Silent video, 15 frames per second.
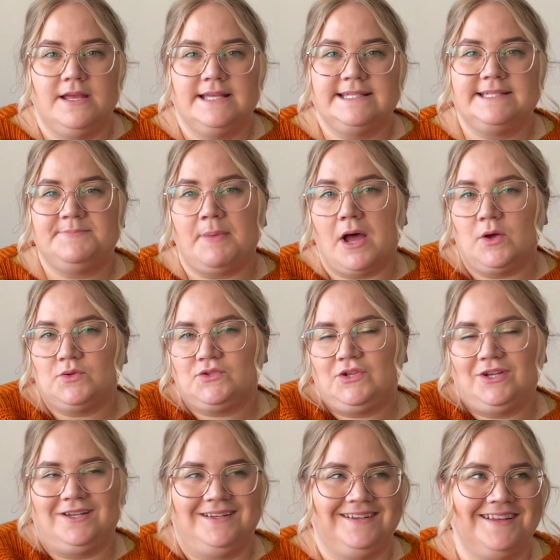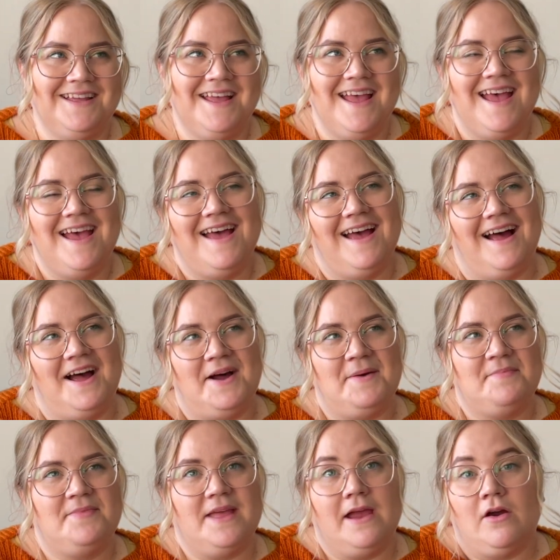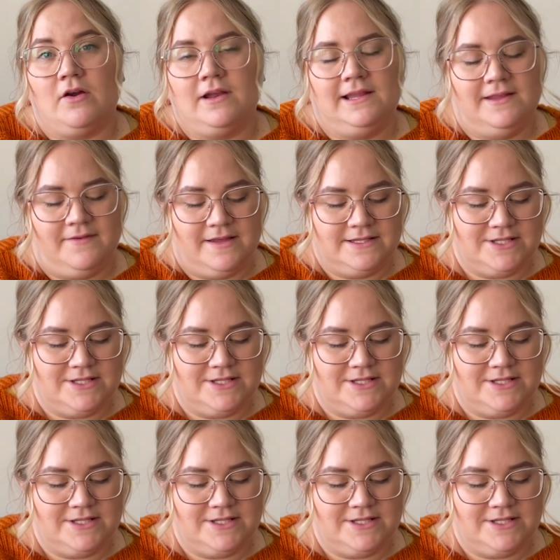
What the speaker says: spouse. they are living